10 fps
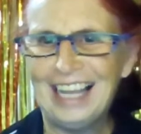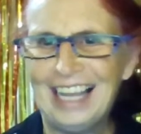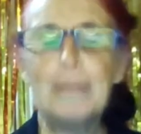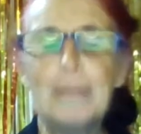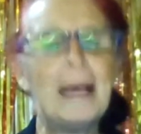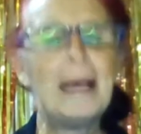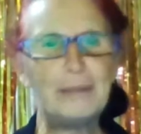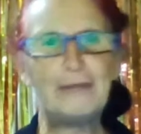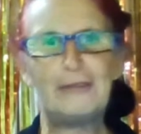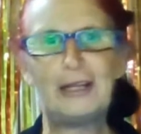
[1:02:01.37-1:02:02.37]

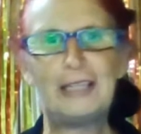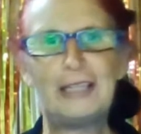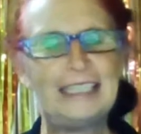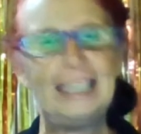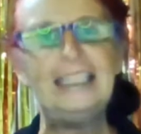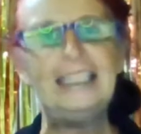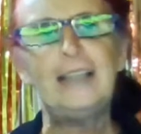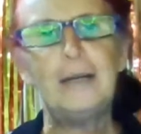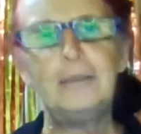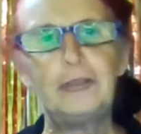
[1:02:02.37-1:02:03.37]
Bambified. Anytime
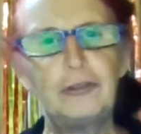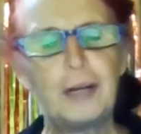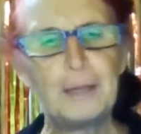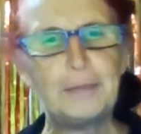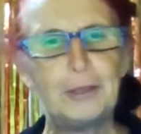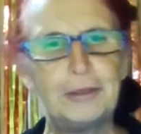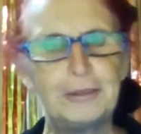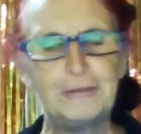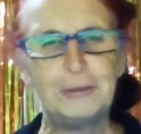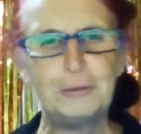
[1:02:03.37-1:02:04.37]
a tripod
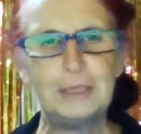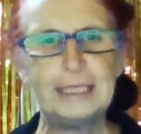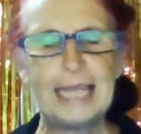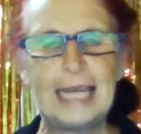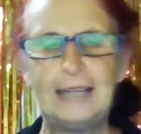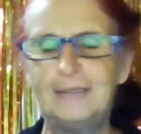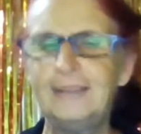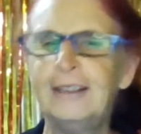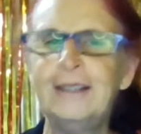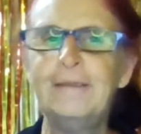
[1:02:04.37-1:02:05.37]
falls down,
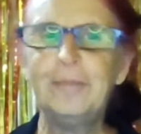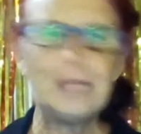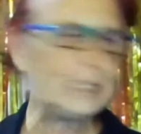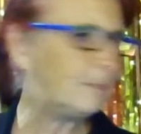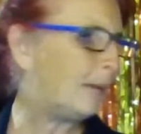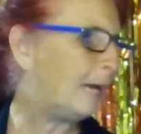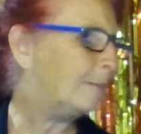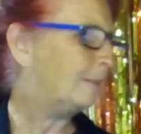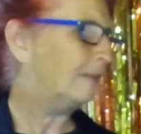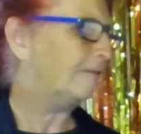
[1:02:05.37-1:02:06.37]
it's
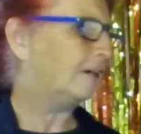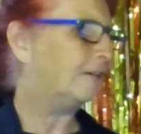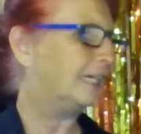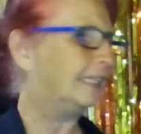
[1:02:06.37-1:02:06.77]
bambified.